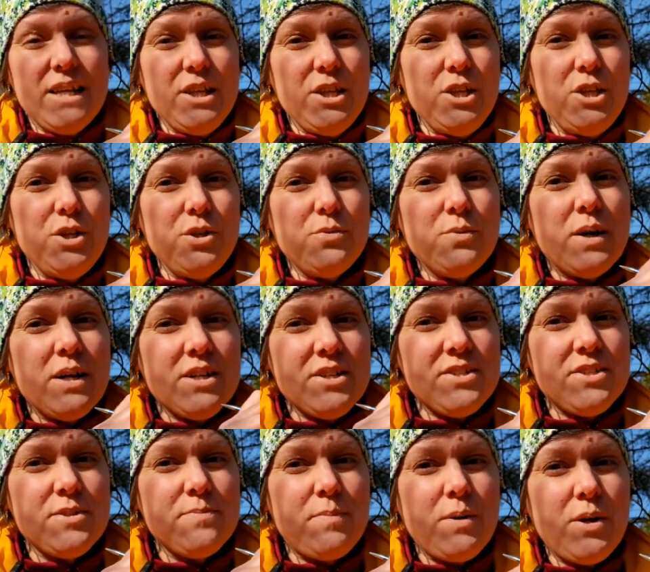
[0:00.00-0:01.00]
You are
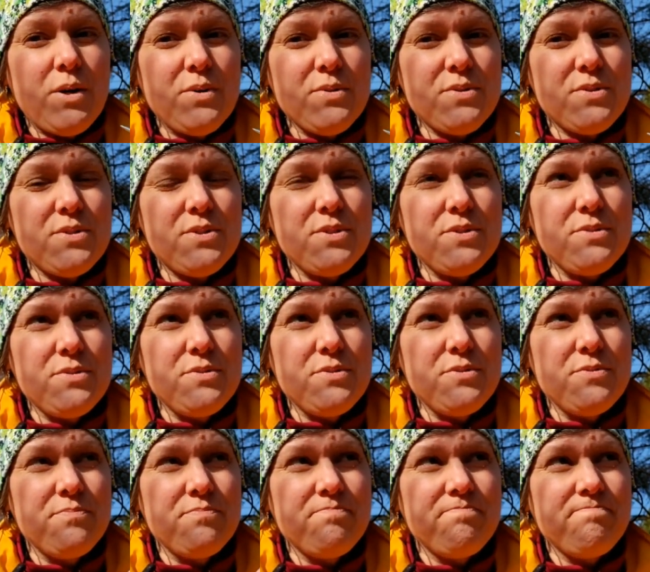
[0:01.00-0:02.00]
supposed
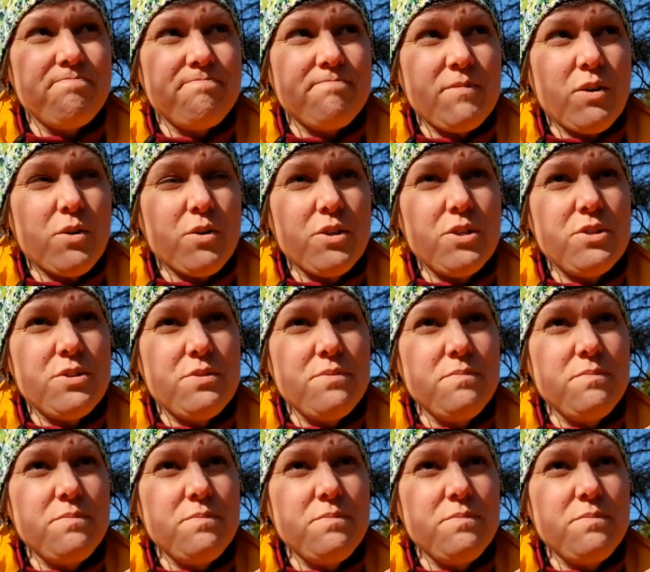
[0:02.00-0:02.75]
to, or